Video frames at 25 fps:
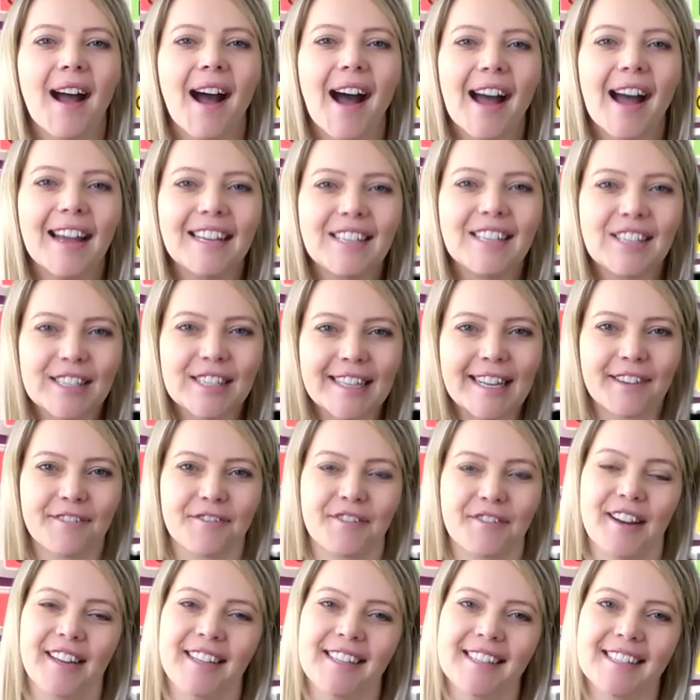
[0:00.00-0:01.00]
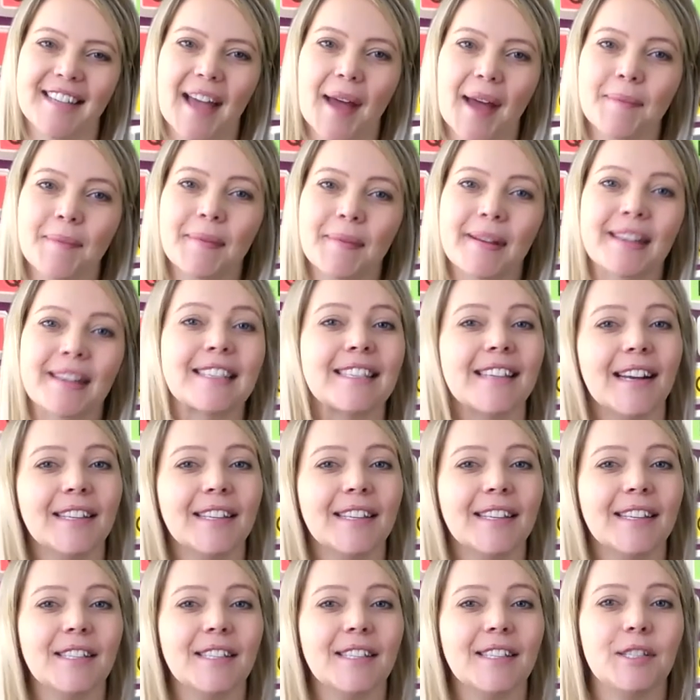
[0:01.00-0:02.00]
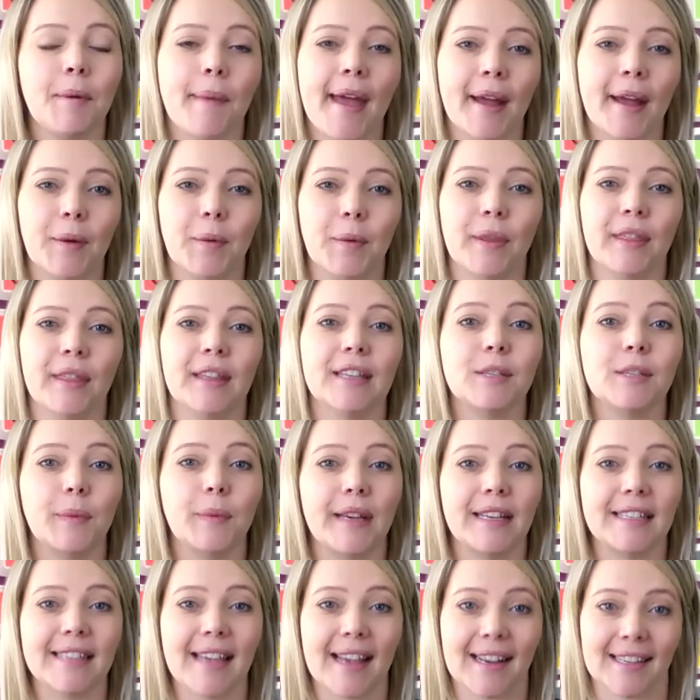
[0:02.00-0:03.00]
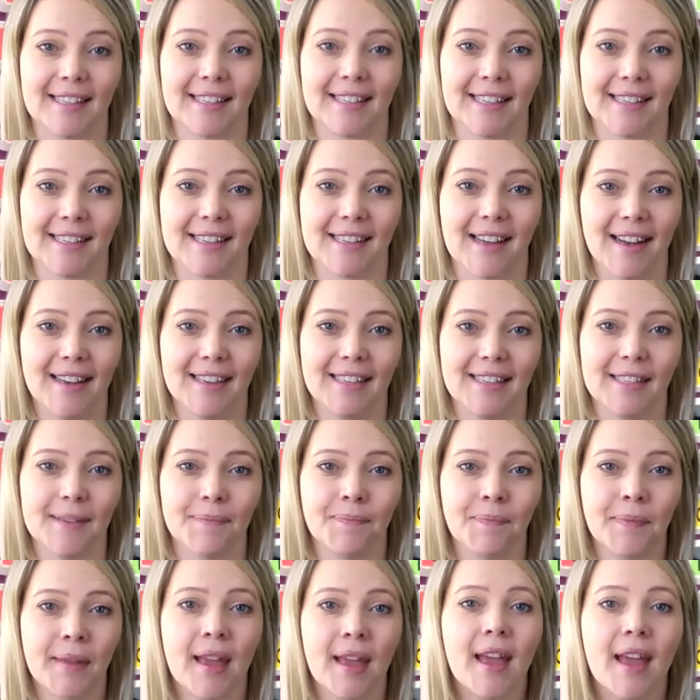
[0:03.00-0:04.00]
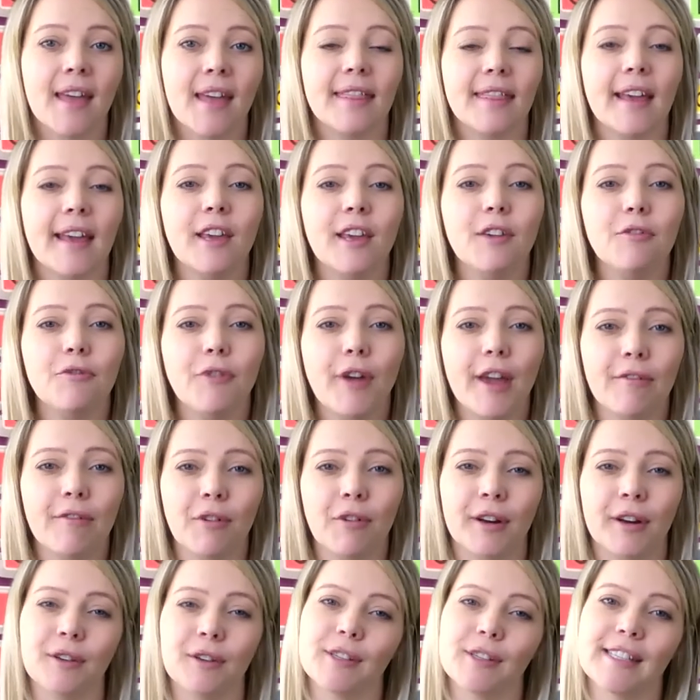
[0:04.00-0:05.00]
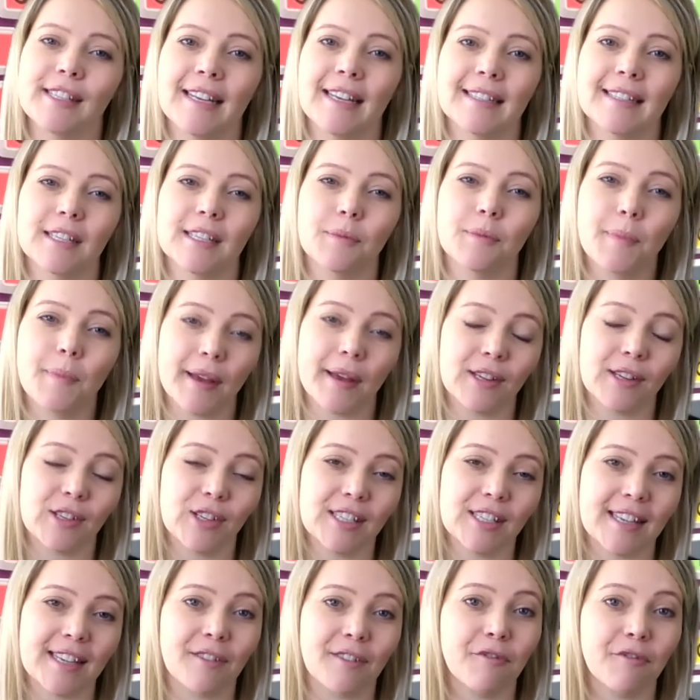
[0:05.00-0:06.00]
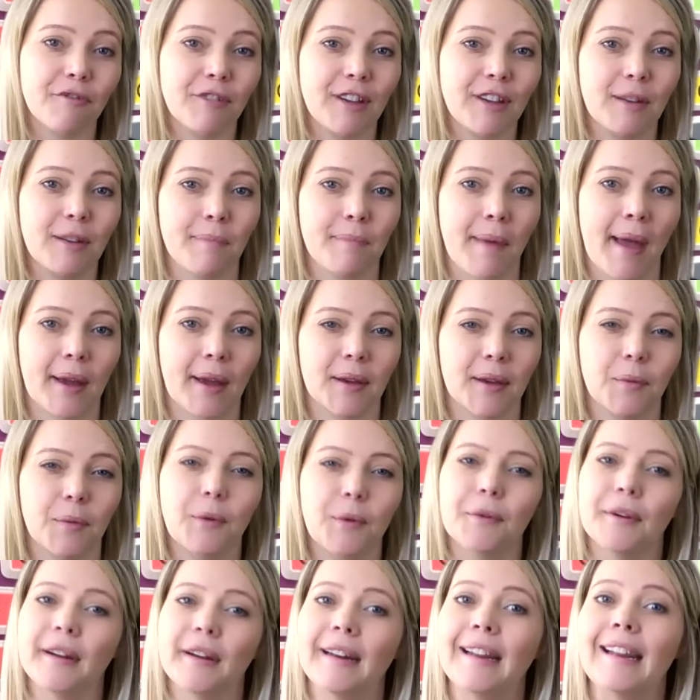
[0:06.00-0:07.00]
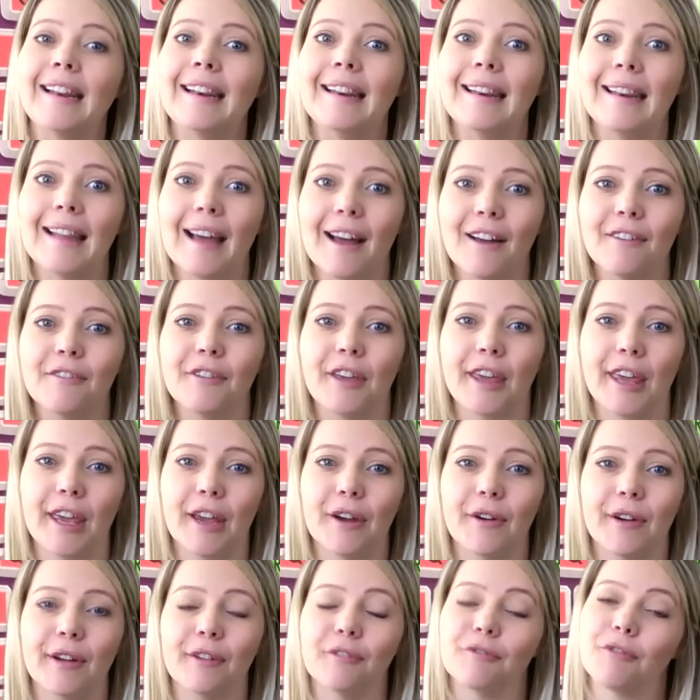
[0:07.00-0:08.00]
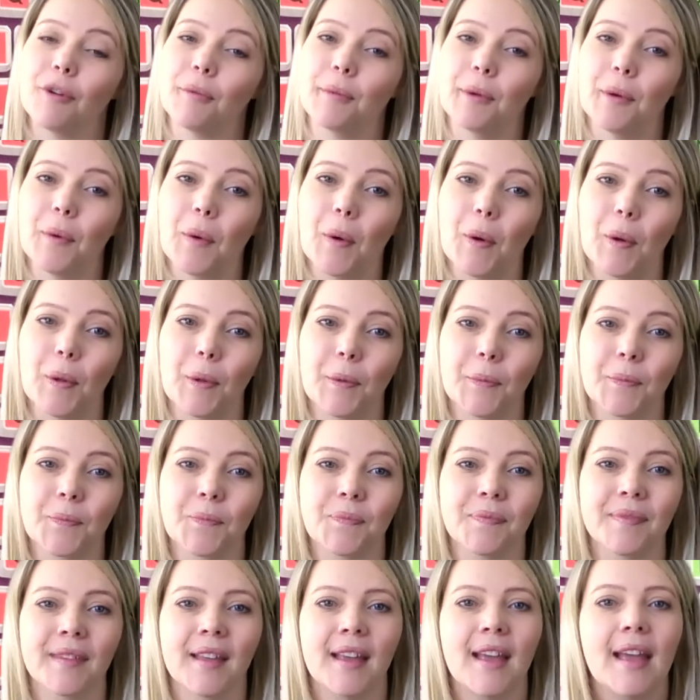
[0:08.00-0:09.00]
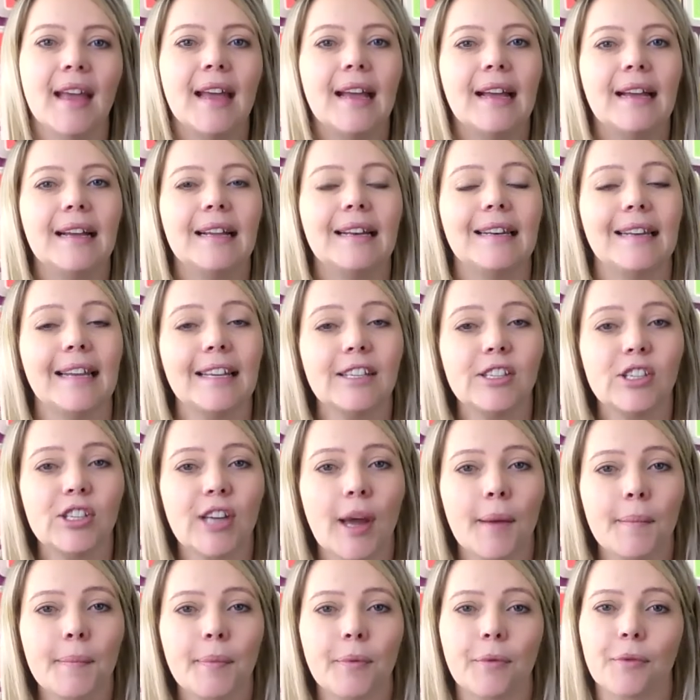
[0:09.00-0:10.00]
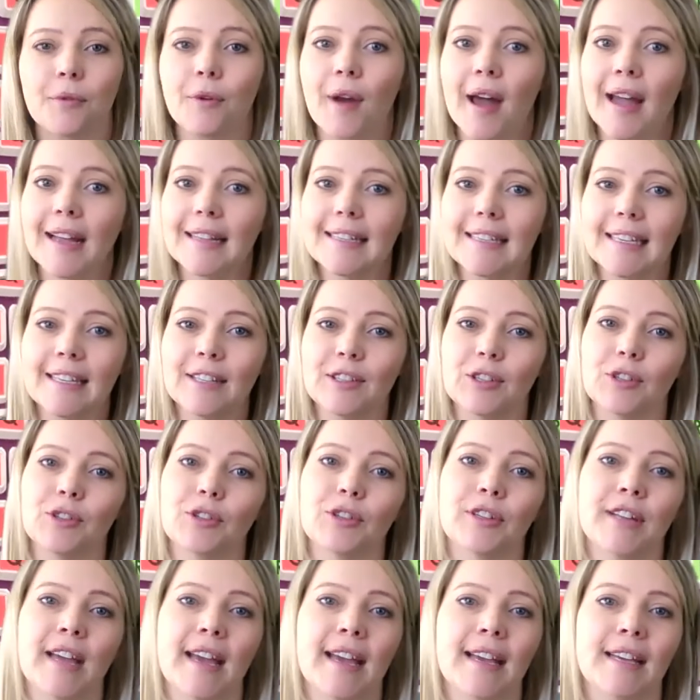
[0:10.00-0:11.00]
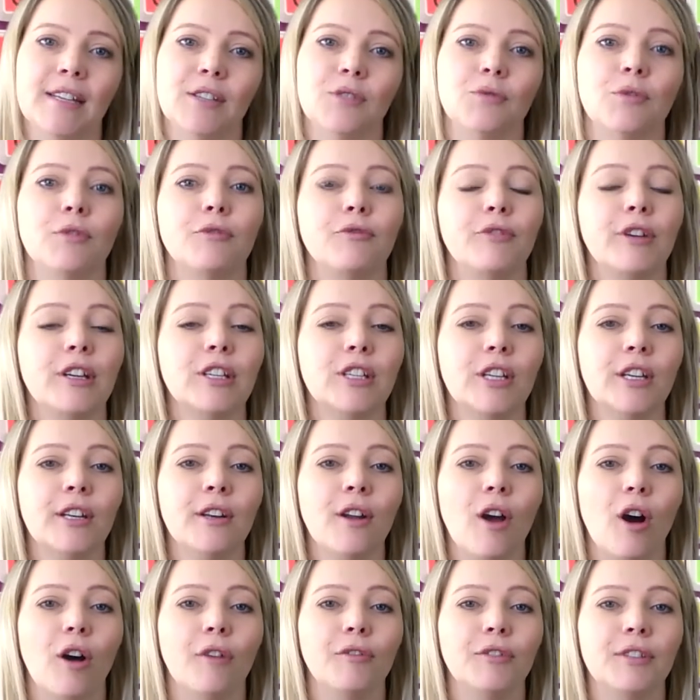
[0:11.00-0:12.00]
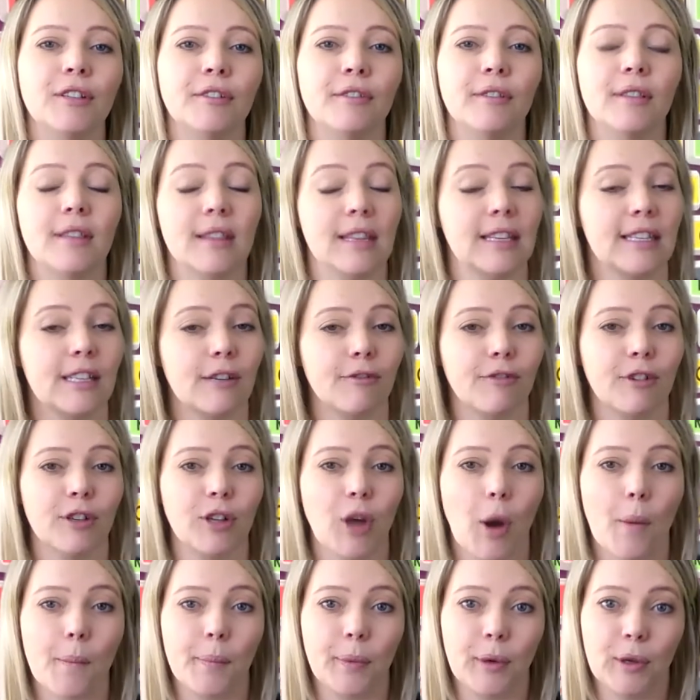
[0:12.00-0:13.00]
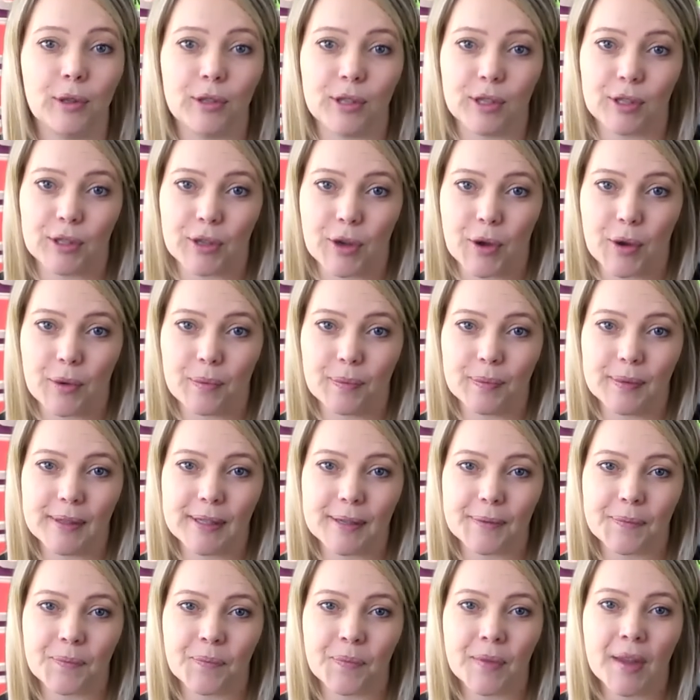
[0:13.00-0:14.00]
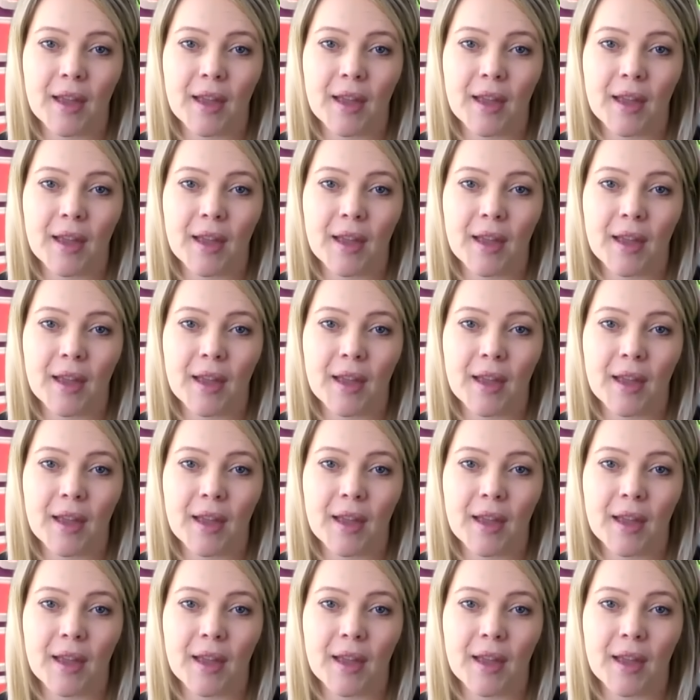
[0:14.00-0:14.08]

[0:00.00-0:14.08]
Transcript: Hi, Just Click friends. I'm excited to be back with this week's exercise. Thank you for everyone who sent us pictures and feedback. We really love hearing from you all. Let's jump right into today's revision of the, the different computer terms.